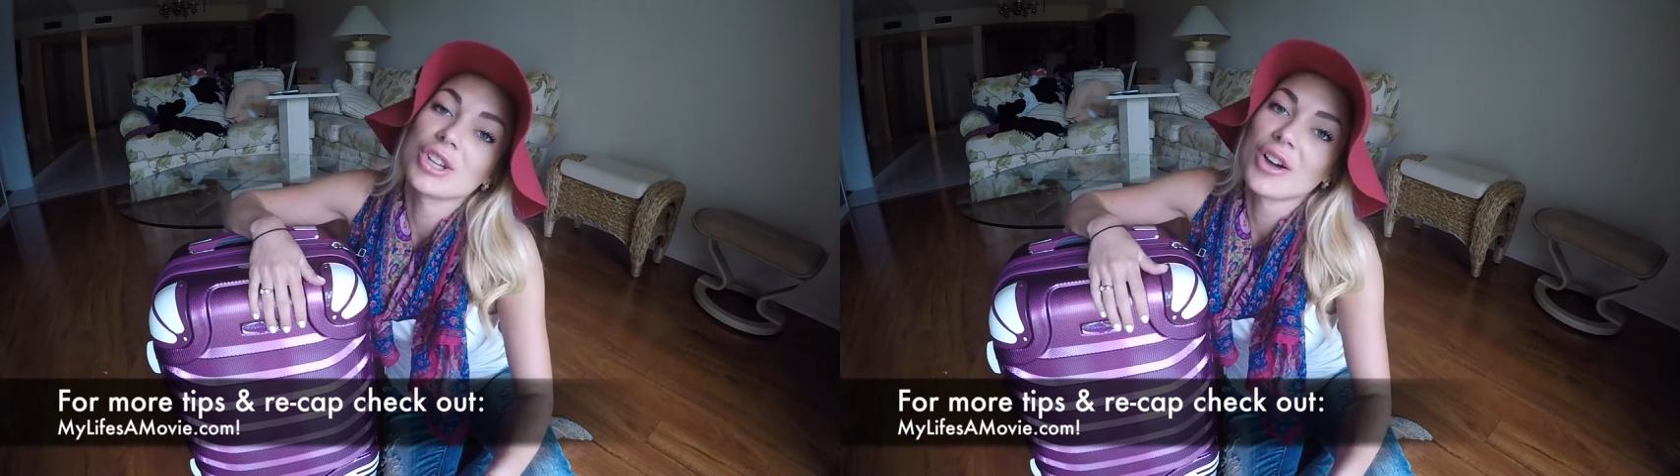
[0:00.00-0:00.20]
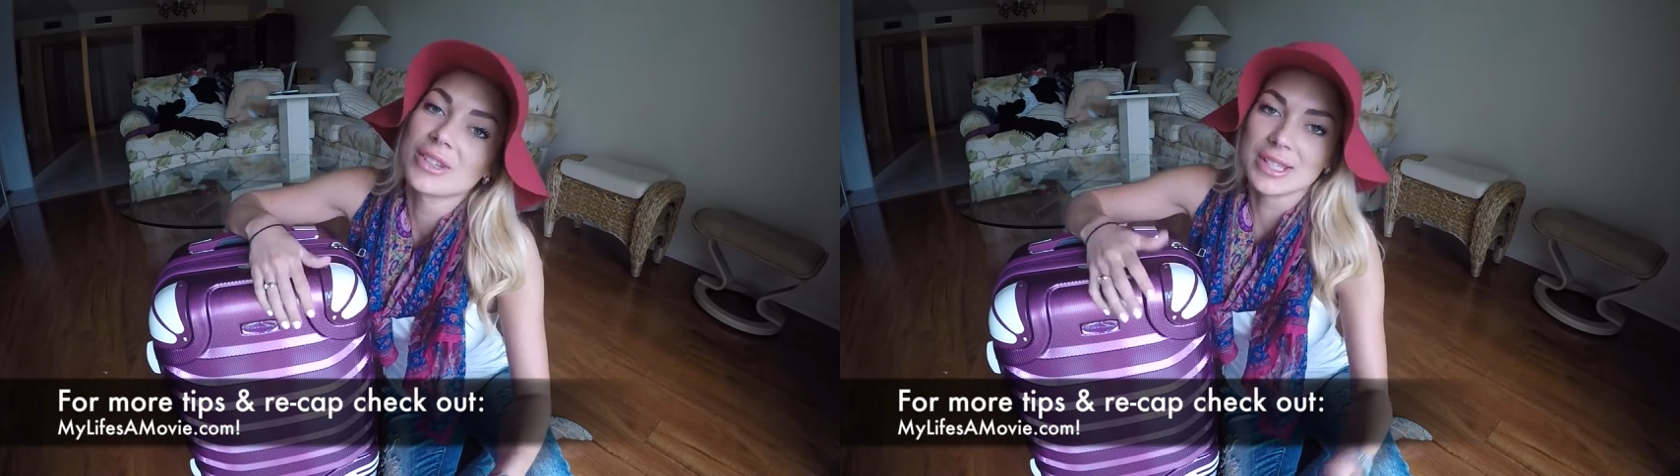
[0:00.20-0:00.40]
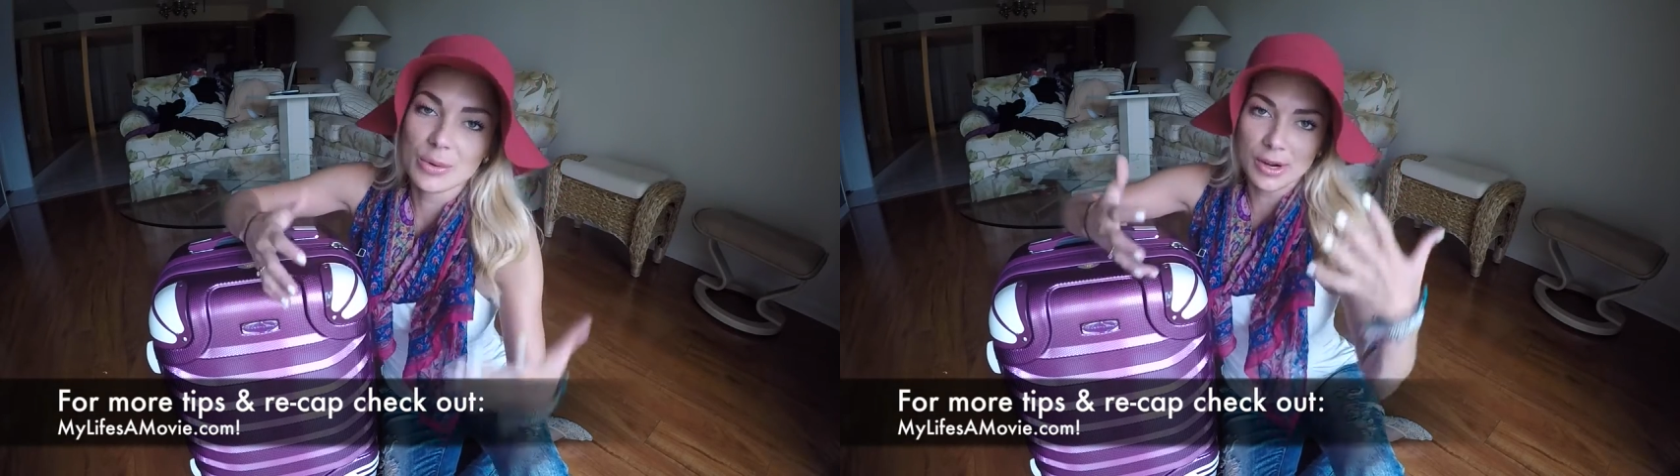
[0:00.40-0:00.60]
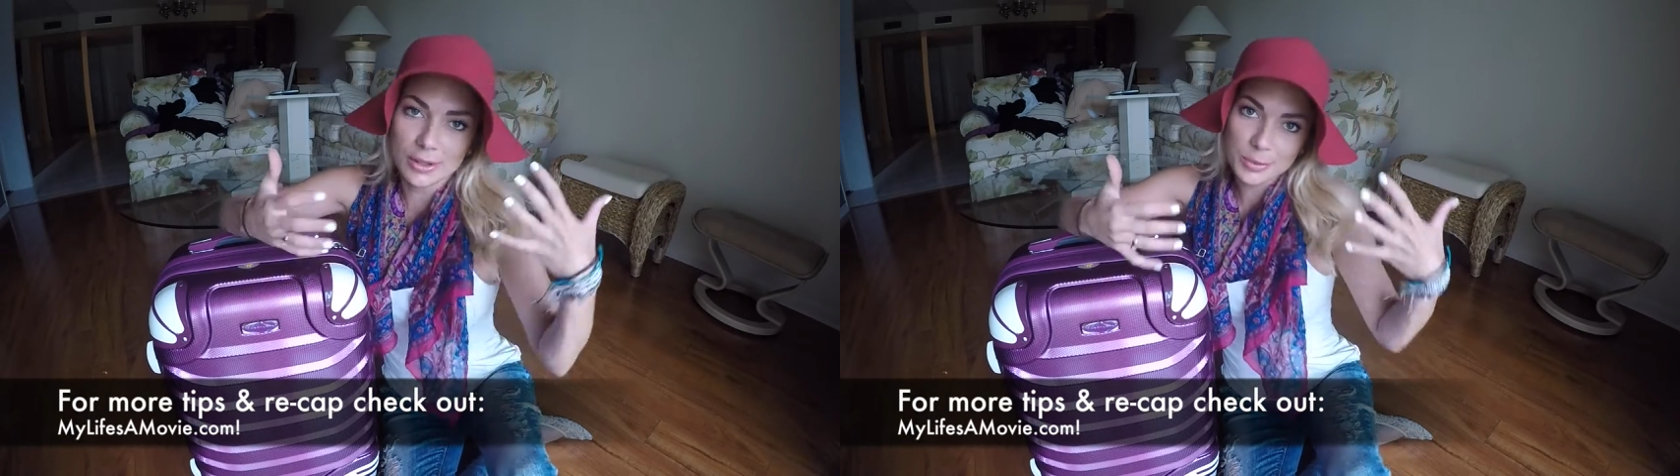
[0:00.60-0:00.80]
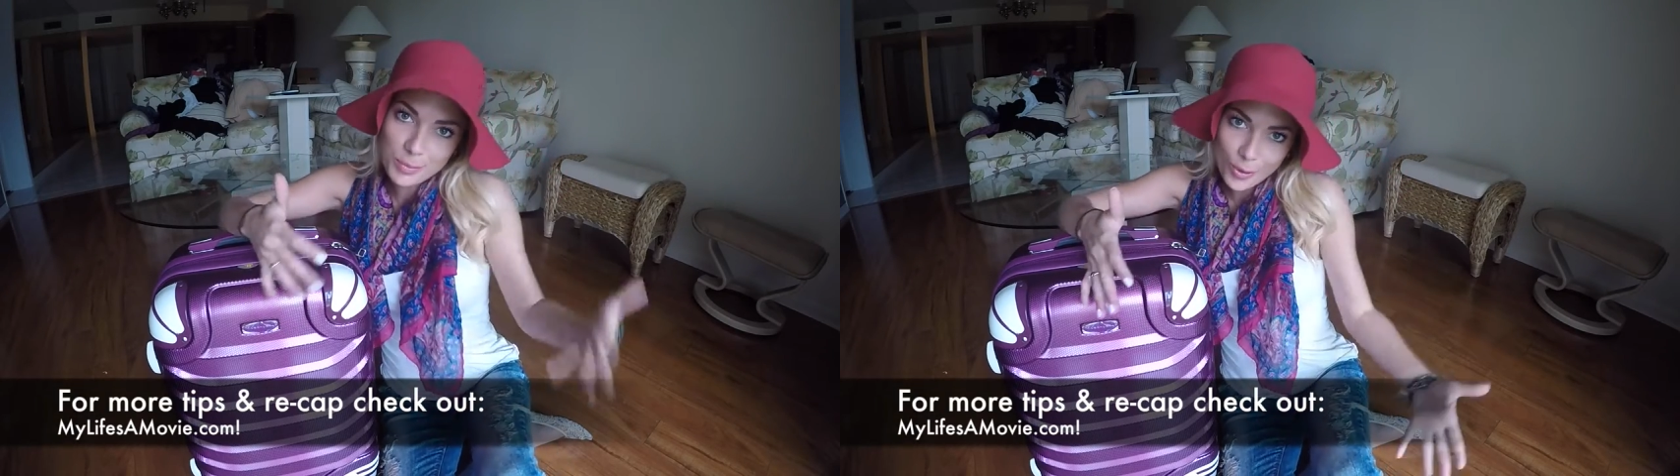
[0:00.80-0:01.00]
obviously wear
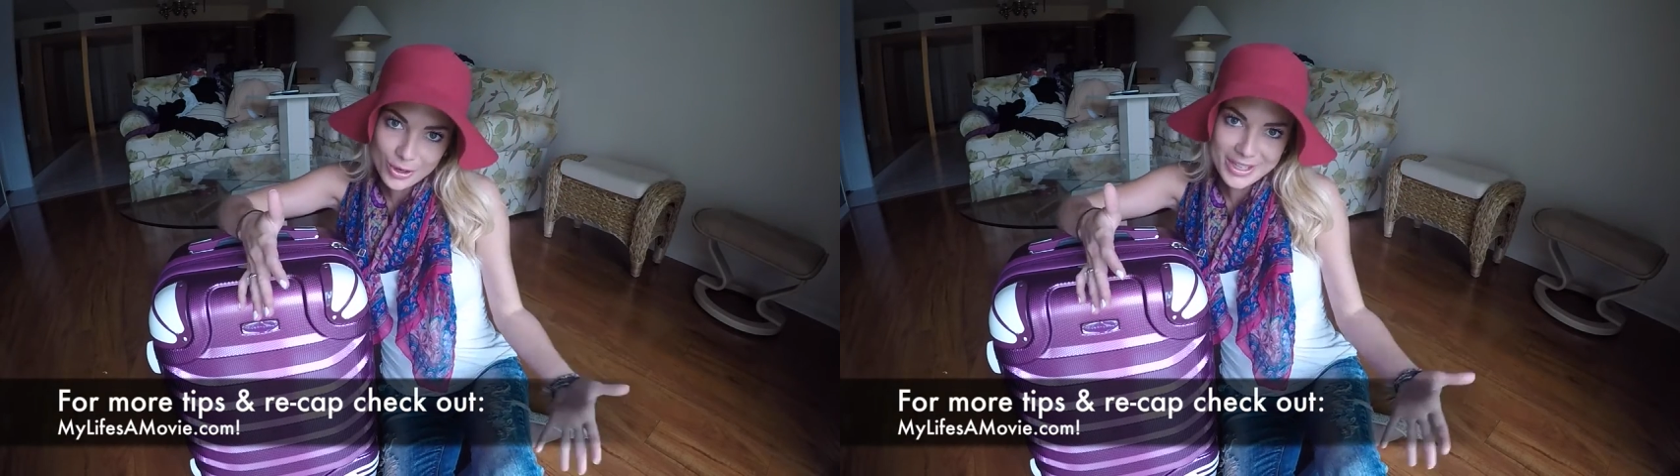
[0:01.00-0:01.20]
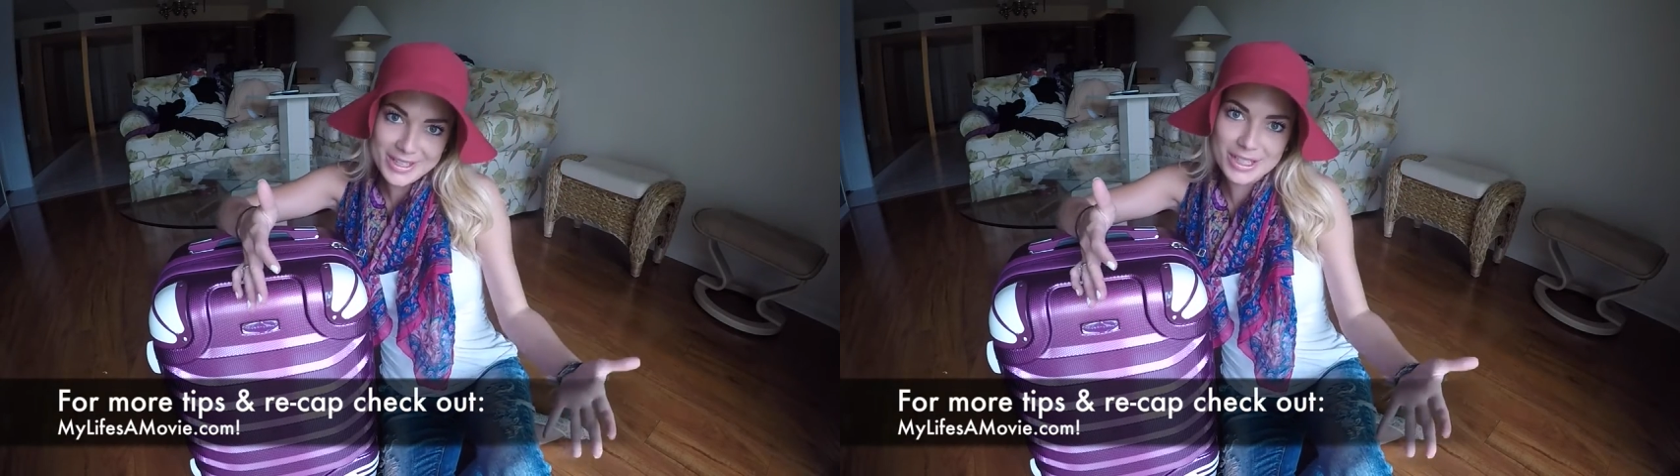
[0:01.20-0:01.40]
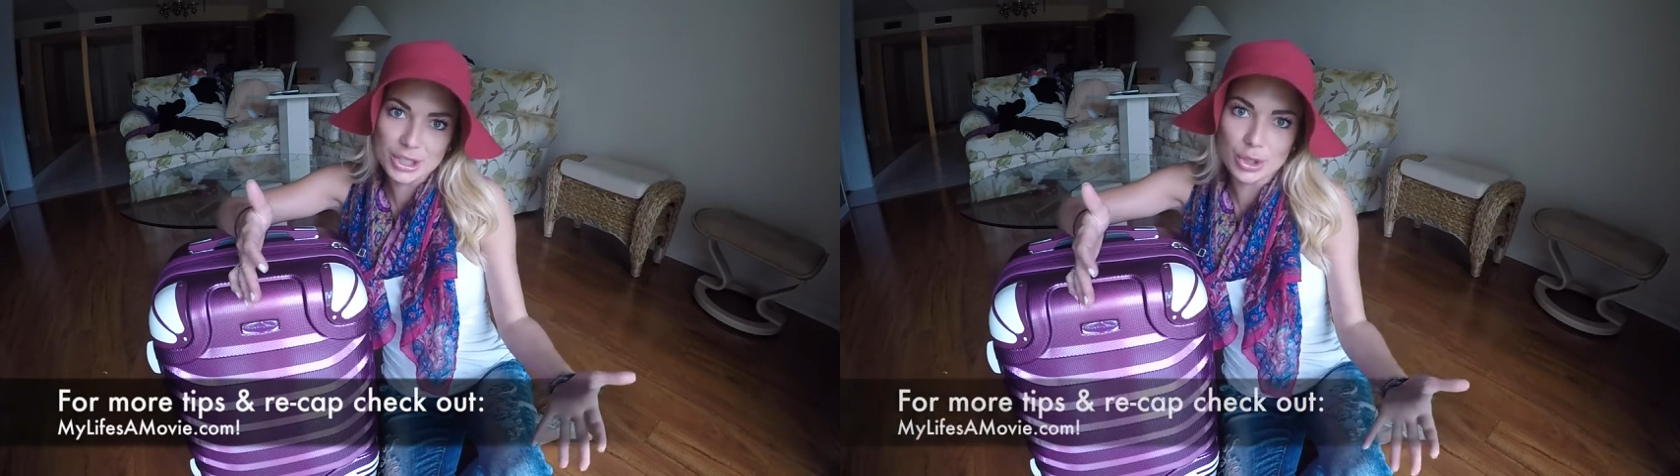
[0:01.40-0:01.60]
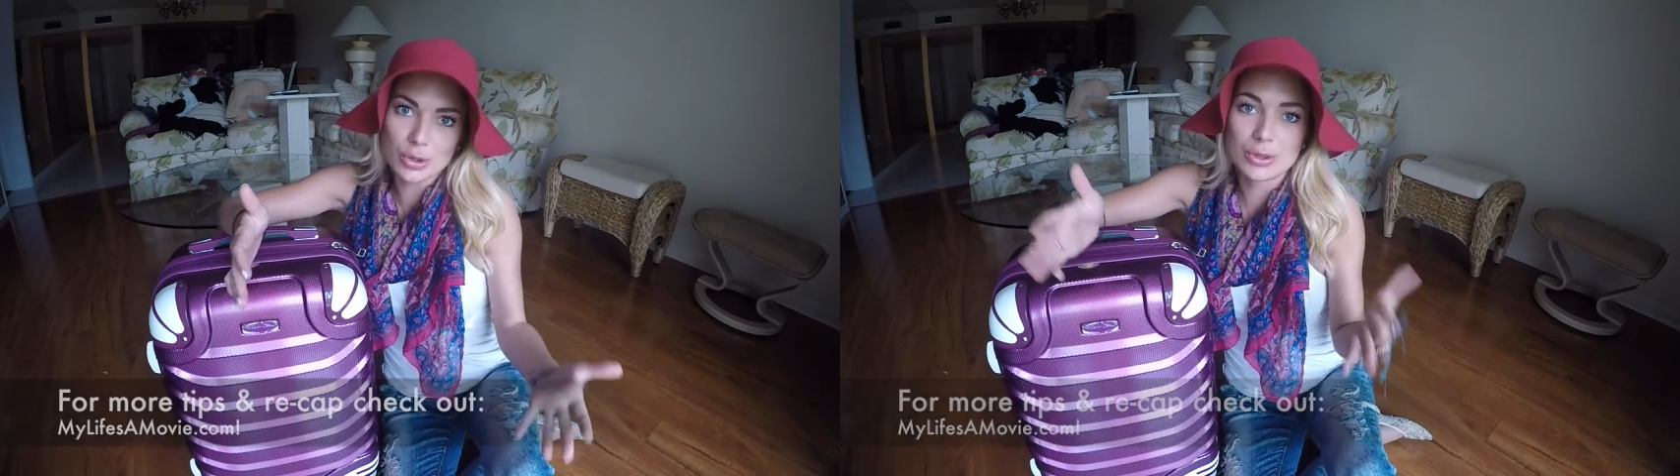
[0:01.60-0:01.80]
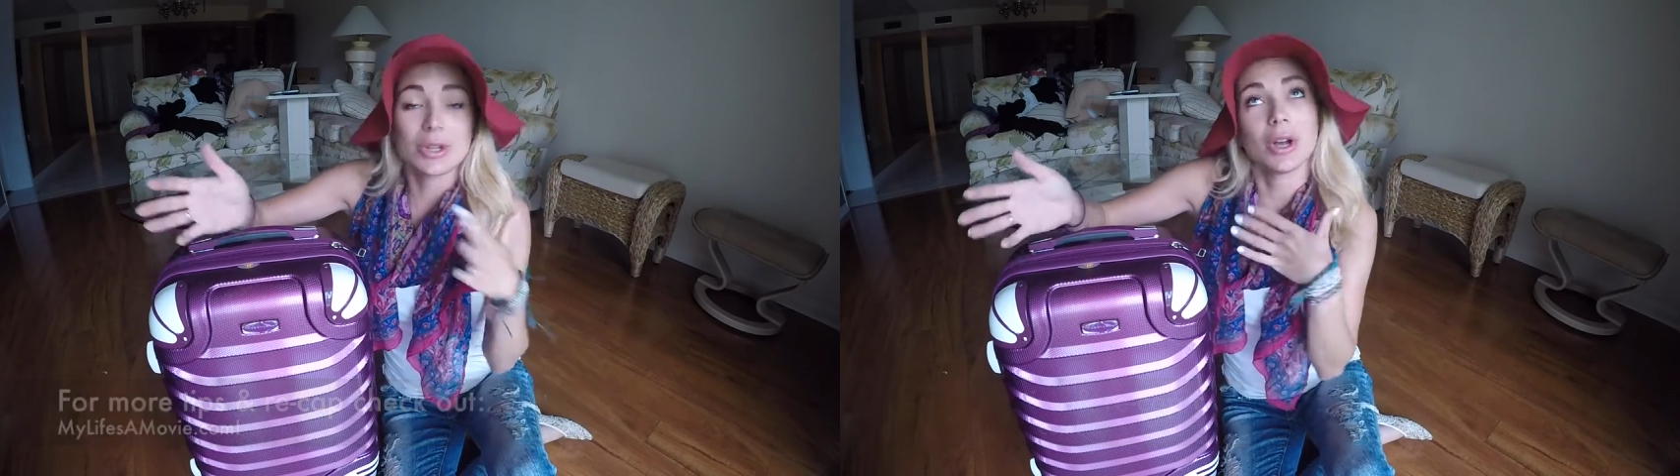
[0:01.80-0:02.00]
your bulkiest clothes